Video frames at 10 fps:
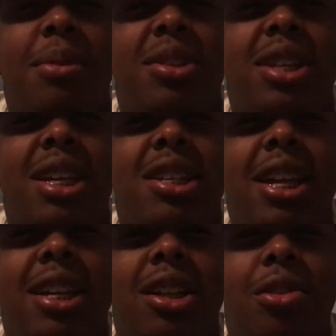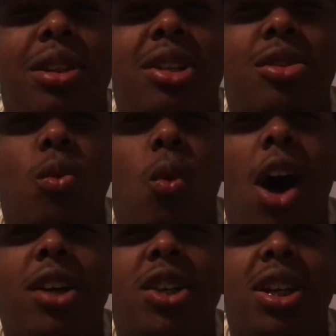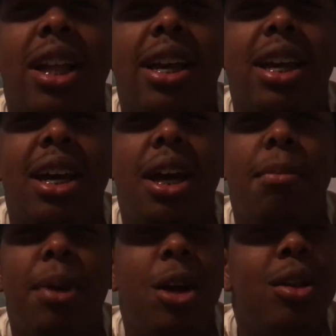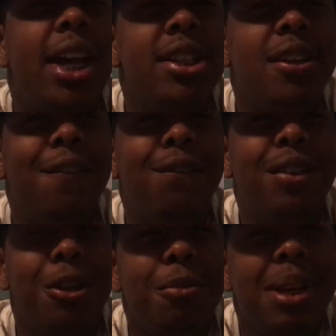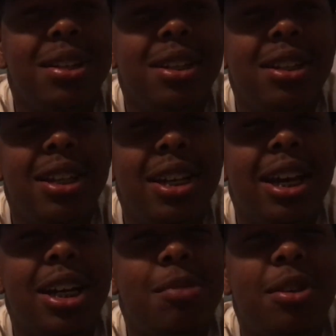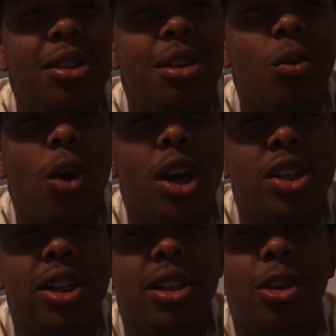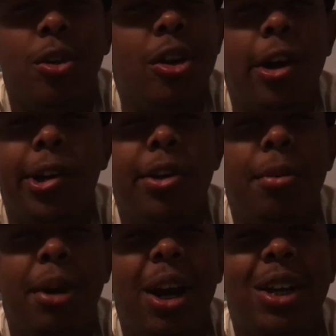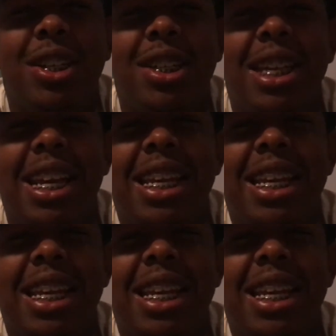because the kid's like literally just watching, like paralyzed in fear basically. It's basically watching their guardian or parent just get